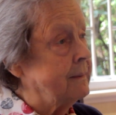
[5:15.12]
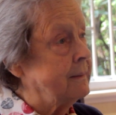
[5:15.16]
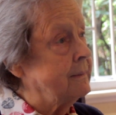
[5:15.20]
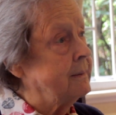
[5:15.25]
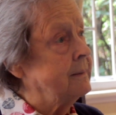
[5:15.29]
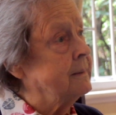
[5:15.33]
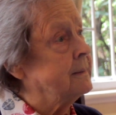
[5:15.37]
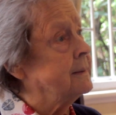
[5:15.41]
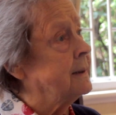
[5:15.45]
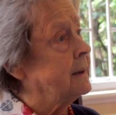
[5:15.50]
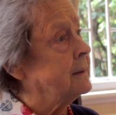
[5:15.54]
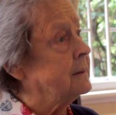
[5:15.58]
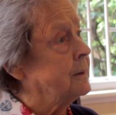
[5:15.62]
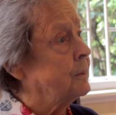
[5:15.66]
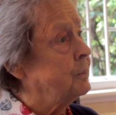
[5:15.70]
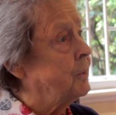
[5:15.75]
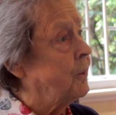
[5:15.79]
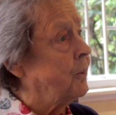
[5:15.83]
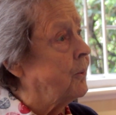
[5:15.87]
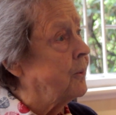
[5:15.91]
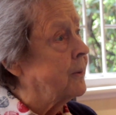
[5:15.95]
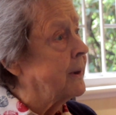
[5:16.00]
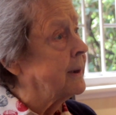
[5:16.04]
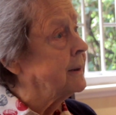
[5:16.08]
And then the
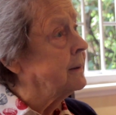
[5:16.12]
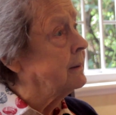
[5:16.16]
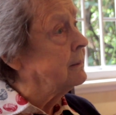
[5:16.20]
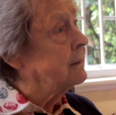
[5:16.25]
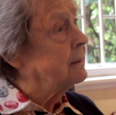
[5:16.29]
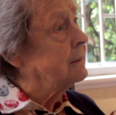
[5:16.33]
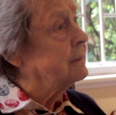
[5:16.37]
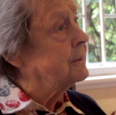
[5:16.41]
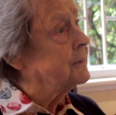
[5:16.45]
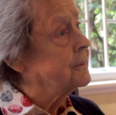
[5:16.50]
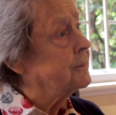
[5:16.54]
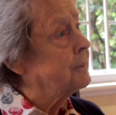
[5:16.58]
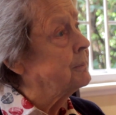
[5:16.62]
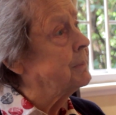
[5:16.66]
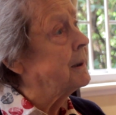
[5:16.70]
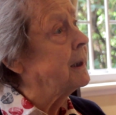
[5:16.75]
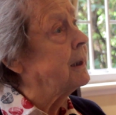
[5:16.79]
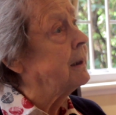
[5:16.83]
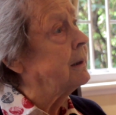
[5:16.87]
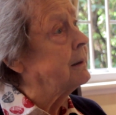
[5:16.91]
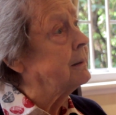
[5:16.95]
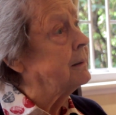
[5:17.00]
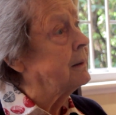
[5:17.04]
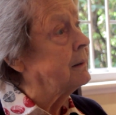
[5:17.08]
war ended in
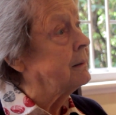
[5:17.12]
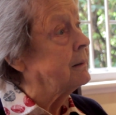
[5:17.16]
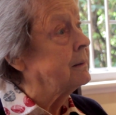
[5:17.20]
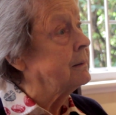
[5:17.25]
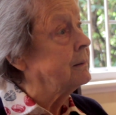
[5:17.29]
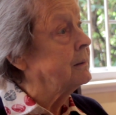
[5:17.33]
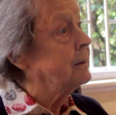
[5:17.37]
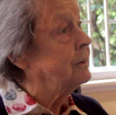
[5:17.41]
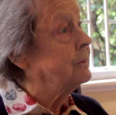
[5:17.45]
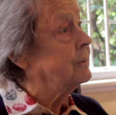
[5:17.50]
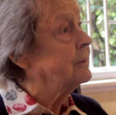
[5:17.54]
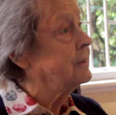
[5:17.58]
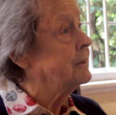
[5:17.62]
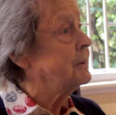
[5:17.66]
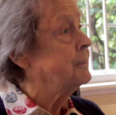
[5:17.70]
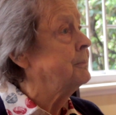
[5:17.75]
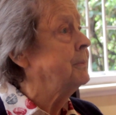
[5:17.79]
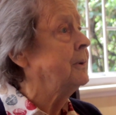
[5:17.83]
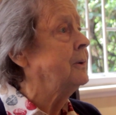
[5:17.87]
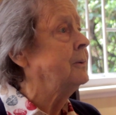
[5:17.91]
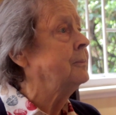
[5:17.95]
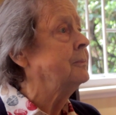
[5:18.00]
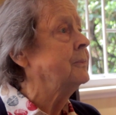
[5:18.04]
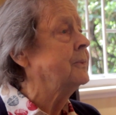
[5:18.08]
Japan, the
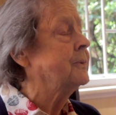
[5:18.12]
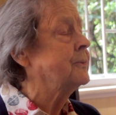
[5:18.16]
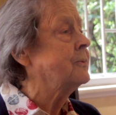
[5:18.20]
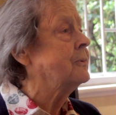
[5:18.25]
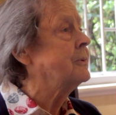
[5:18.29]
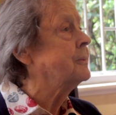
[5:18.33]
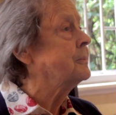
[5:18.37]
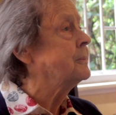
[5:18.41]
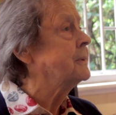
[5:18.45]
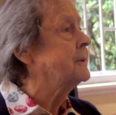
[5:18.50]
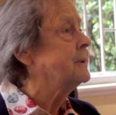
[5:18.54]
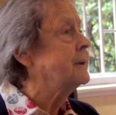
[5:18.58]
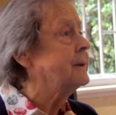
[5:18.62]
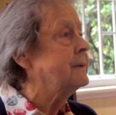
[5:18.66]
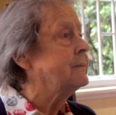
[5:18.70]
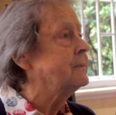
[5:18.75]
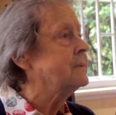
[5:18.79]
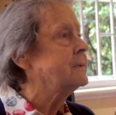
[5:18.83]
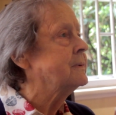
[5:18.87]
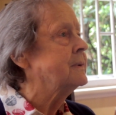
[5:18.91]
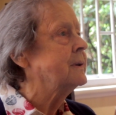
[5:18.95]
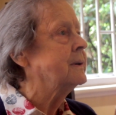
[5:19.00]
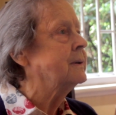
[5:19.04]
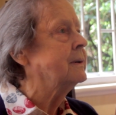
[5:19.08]
bombs dropped and
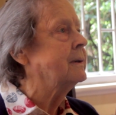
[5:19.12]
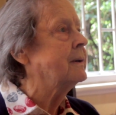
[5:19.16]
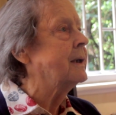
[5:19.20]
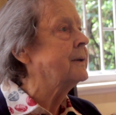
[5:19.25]
everything,